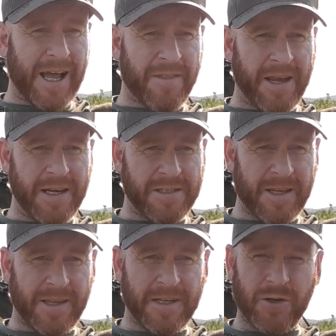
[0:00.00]
think it's
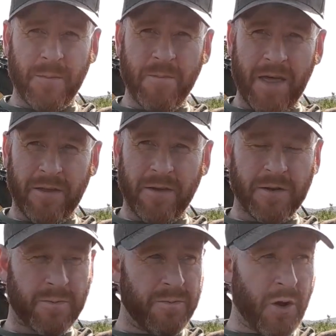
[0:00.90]
a method
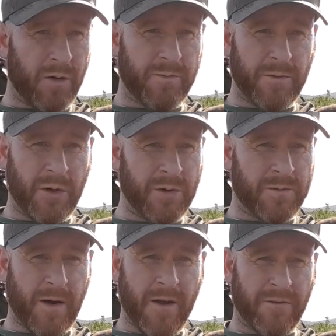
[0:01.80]
that's not used
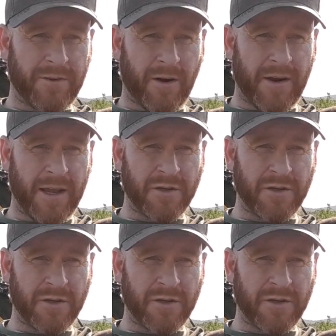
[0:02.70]
very often on here,